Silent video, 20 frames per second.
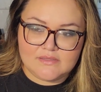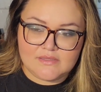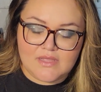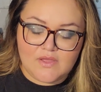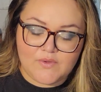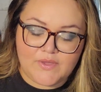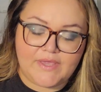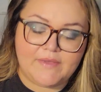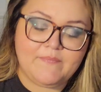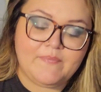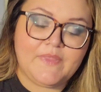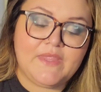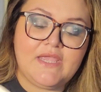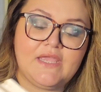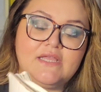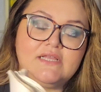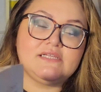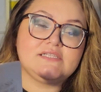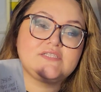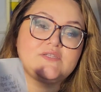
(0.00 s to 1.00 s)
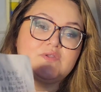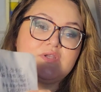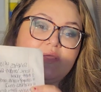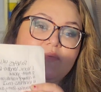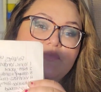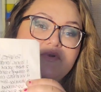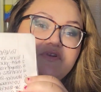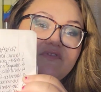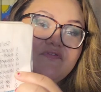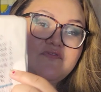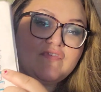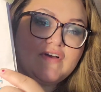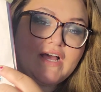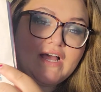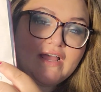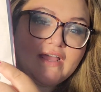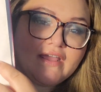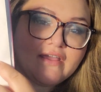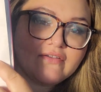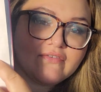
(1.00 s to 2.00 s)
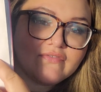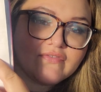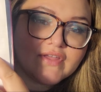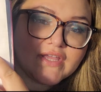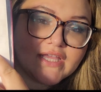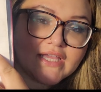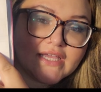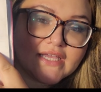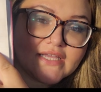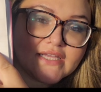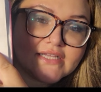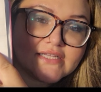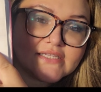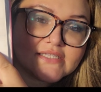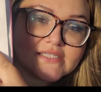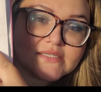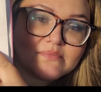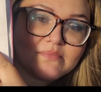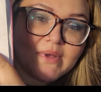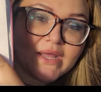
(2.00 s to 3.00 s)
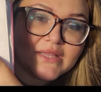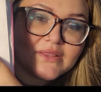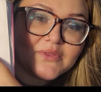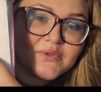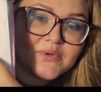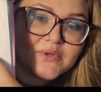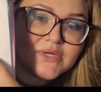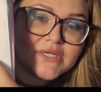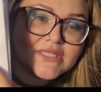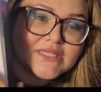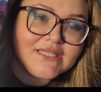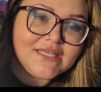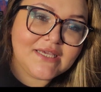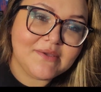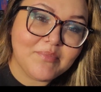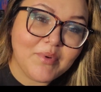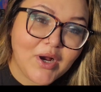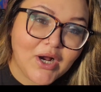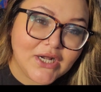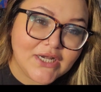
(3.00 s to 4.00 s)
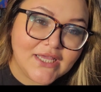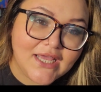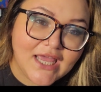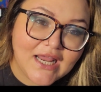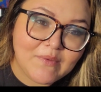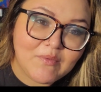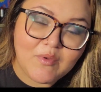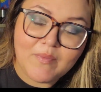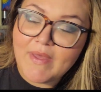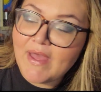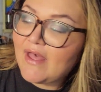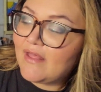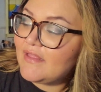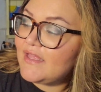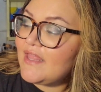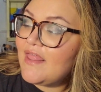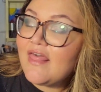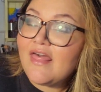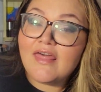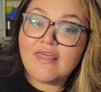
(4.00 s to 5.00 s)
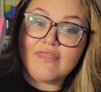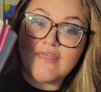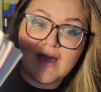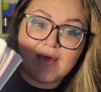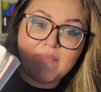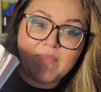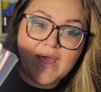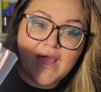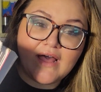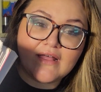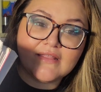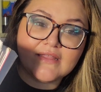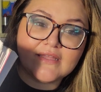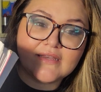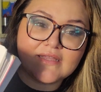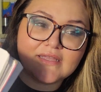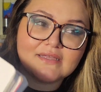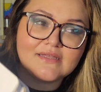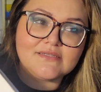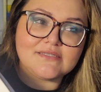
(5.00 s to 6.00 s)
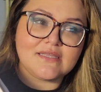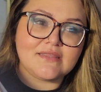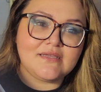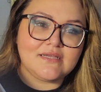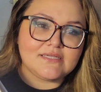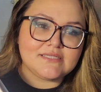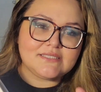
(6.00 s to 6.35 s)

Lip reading: Okay, So number 5 is my Laura Lee Party Animal palette. That palette is, I think, a